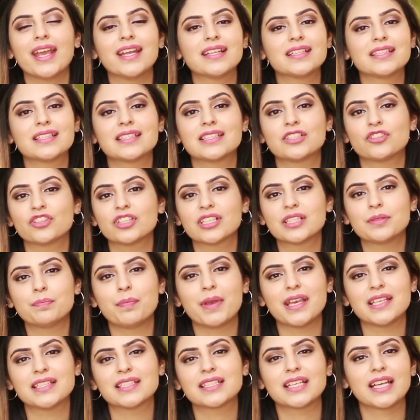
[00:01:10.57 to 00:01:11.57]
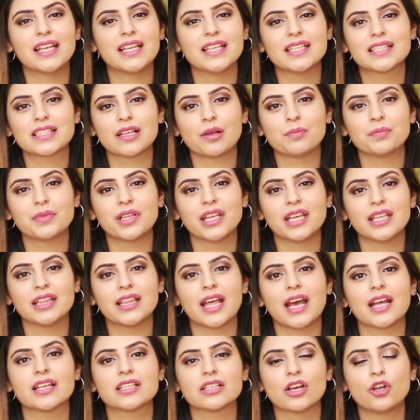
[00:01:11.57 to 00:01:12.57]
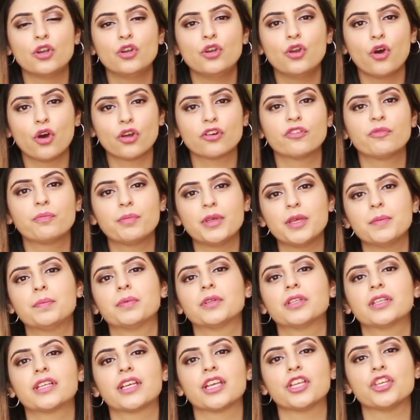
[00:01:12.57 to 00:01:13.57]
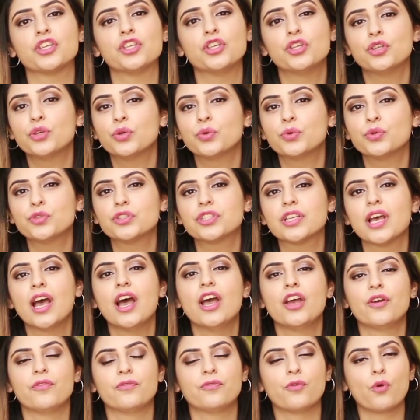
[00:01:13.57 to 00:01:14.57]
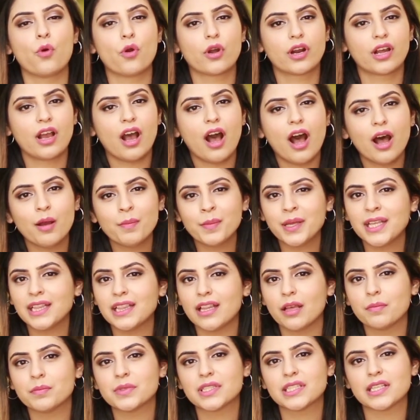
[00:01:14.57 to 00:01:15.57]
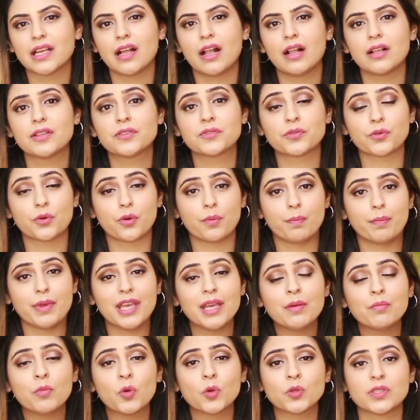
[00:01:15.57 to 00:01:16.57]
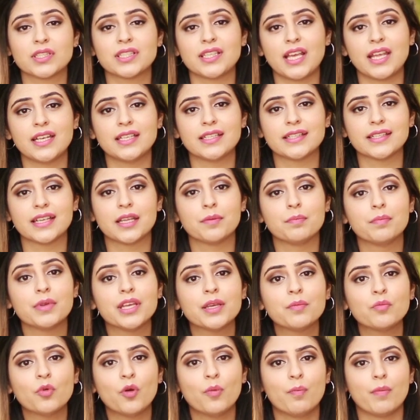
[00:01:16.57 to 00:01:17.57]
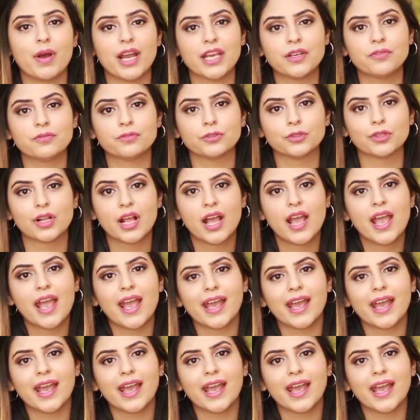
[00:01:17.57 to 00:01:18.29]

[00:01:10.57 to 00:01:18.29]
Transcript: it's just basically something that a lot of people can use for calming themselves, for being more centered, being more mindful.